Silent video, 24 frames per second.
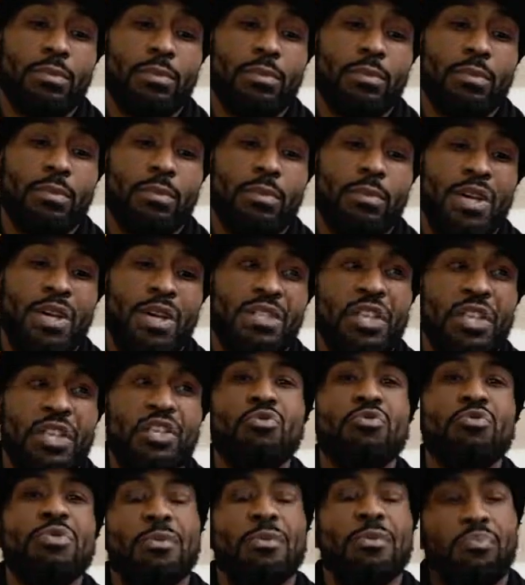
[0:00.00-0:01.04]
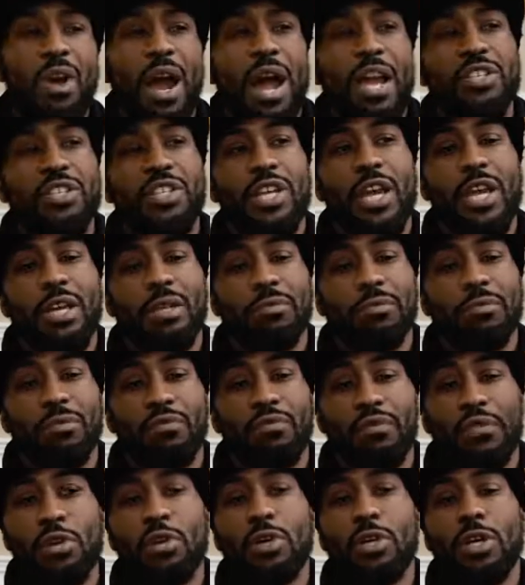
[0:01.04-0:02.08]
It's a unique project,
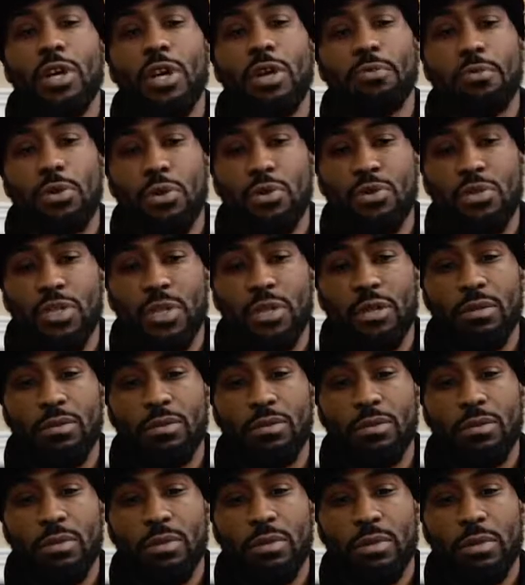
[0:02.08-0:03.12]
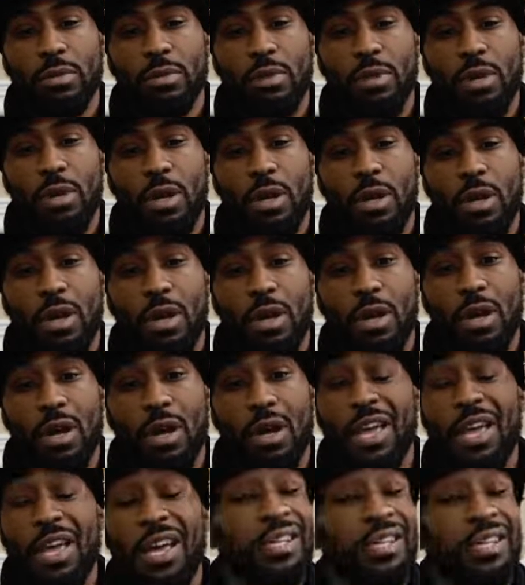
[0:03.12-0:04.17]
feel good music,
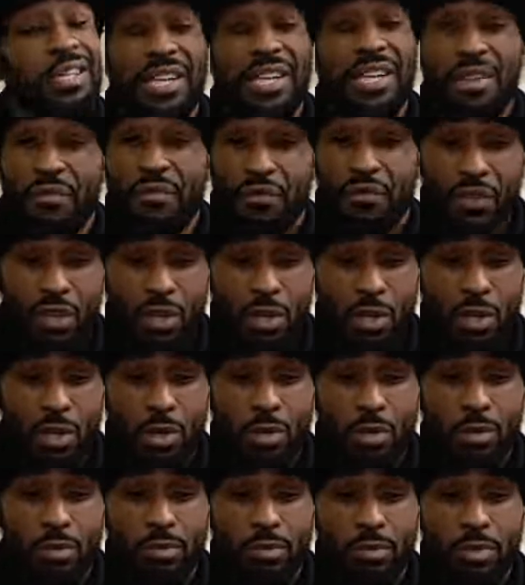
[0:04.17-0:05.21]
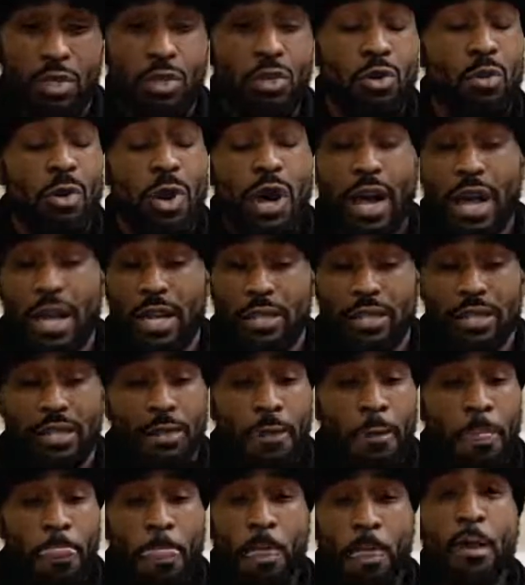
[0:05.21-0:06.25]
eclectic feel, nuance,
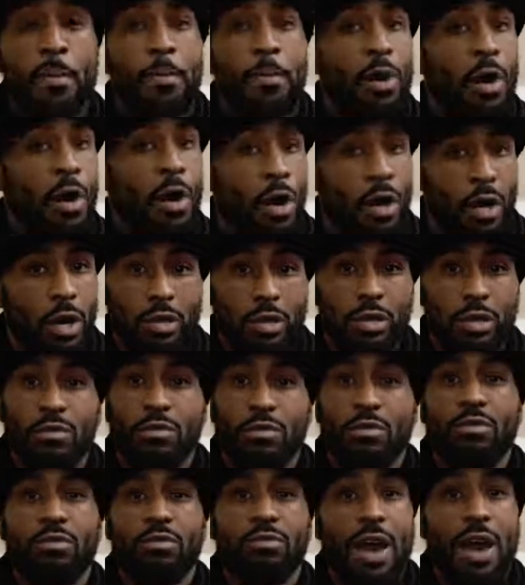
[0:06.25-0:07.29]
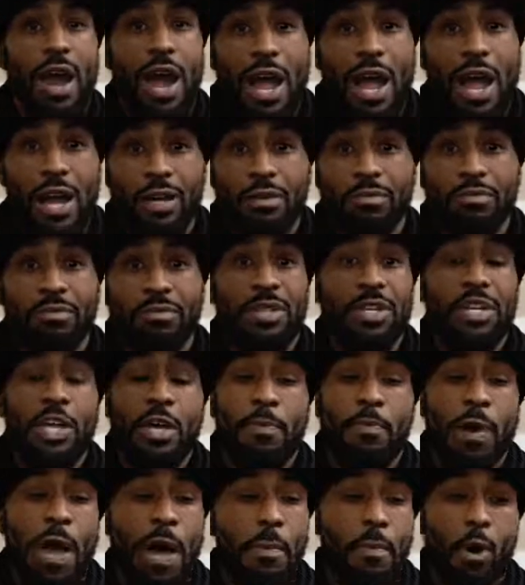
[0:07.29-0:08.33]
punk, rock, hip
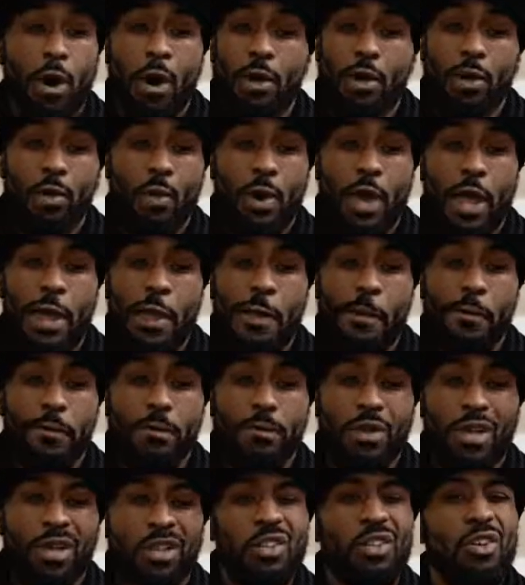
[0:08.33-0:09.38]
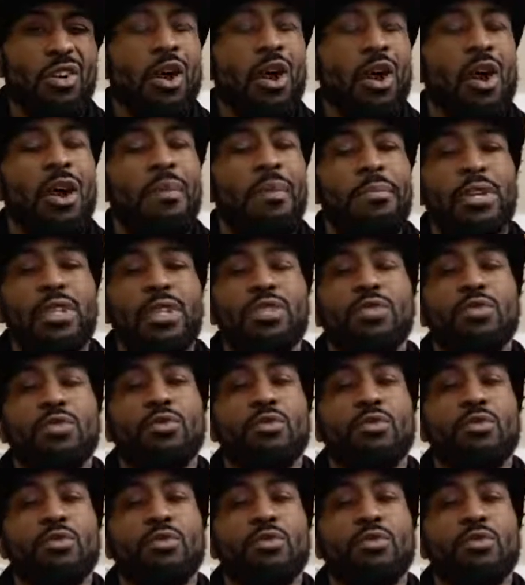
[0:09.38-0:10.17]
hop all the way, a little R&B too.